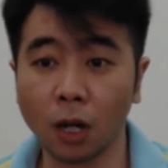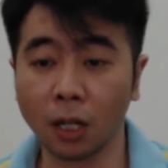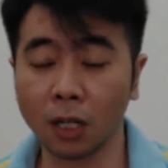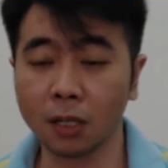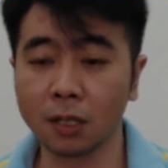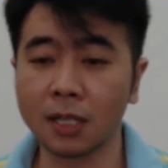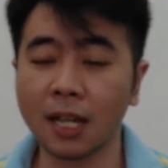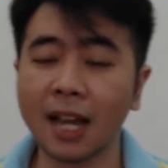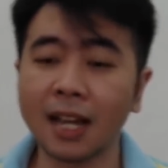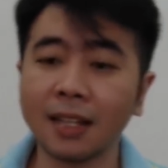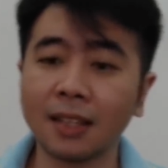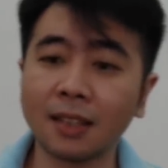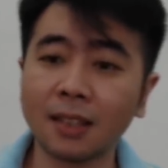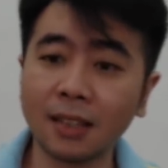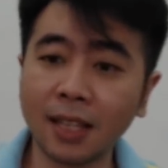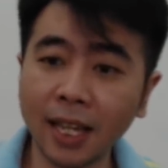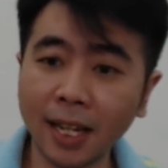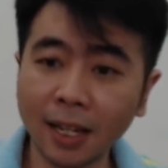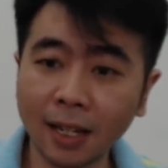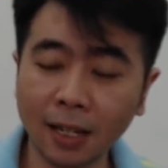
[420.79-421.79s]
because I
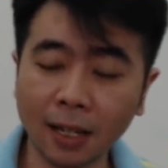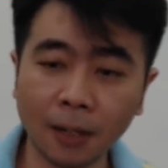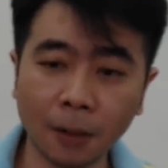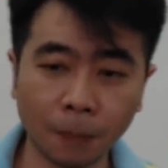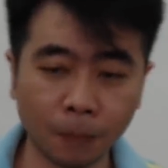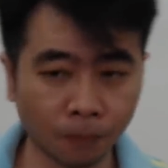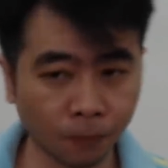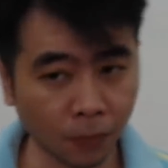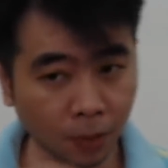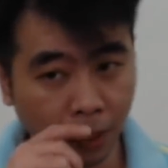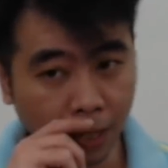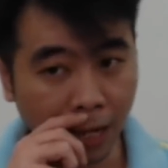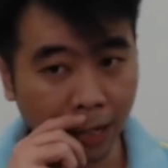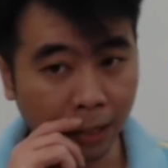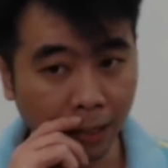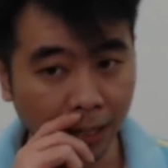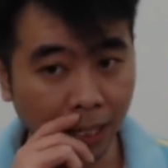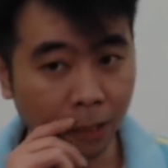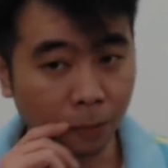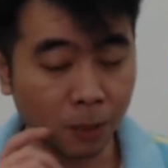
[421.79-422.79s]
think, yeah,
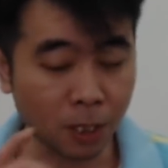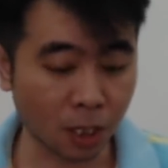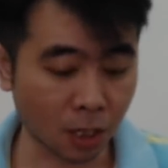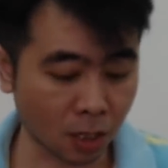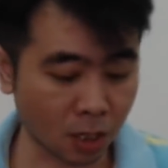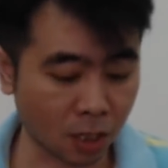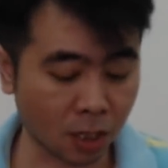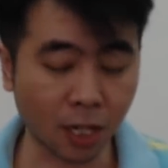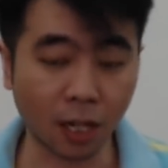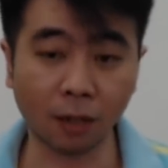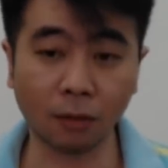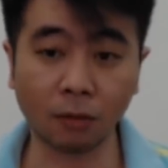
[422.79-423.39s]
let me just check